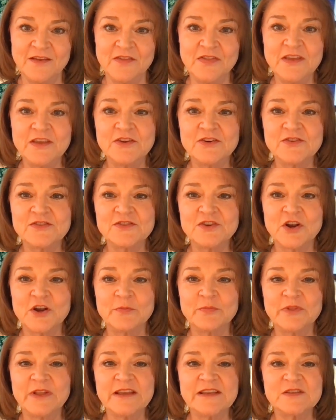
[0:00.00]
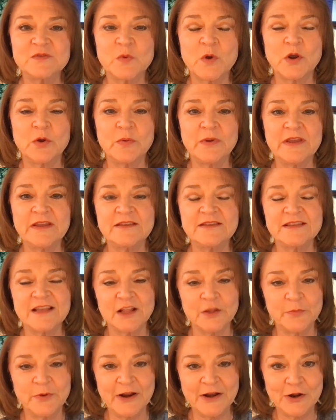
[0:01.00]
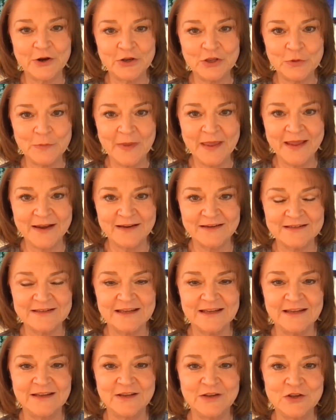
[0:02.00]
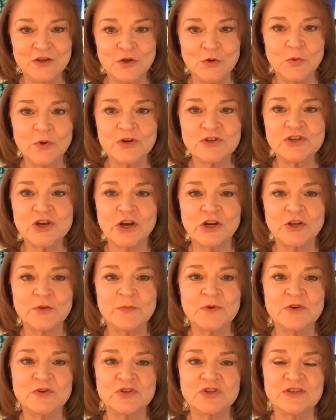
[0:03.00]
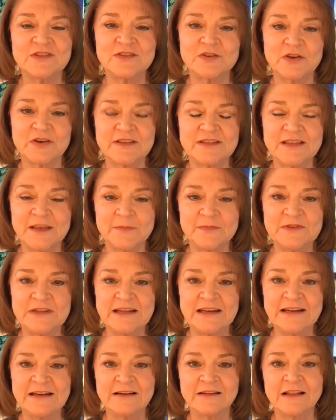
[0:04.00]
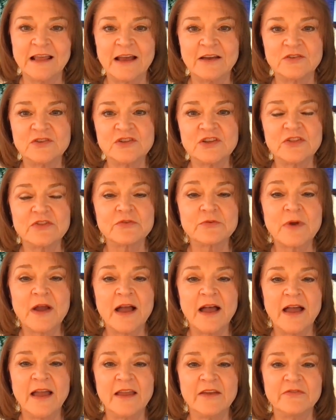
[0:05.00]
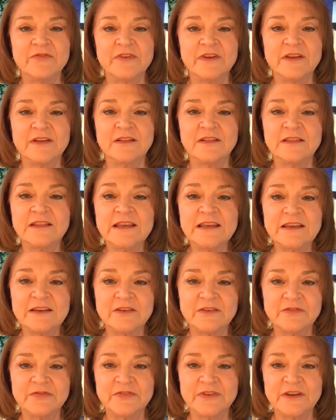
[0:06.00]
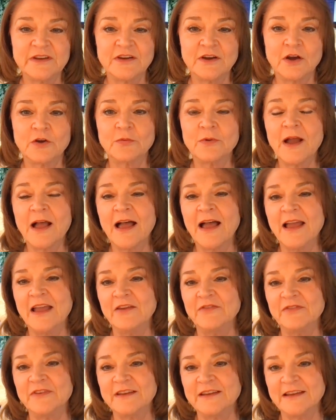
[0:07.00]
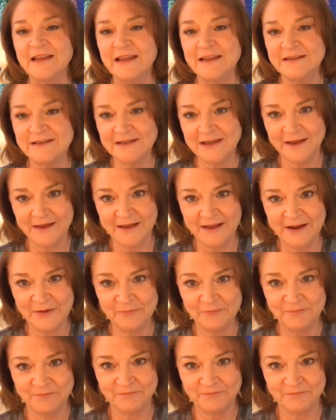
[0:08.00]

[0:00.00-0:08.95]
Theaters are a place where we celebrate our humanity, where dark emotions are accepted and allowed to thrive, live, arrive, and die.